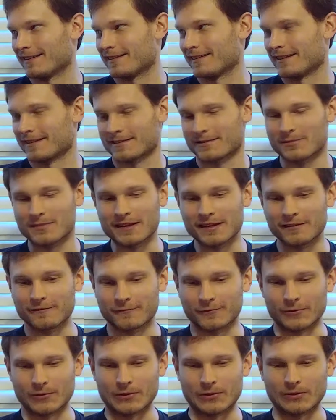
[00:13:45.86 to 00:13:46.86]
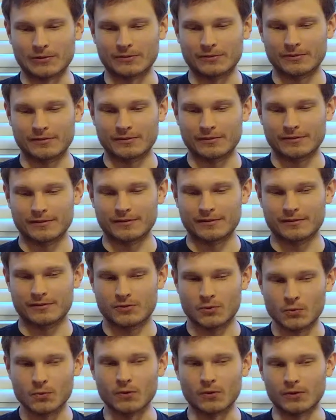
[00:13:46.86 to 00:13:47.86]
That's a meaningful
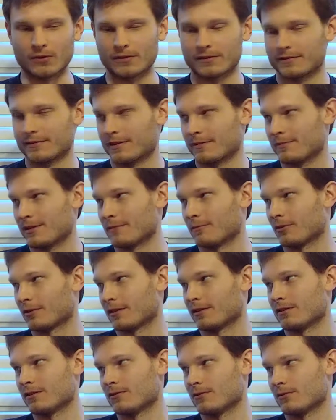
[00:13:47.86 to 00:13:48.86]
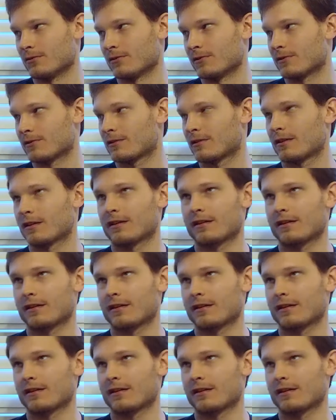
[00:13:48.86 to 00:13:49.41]
tool that people can use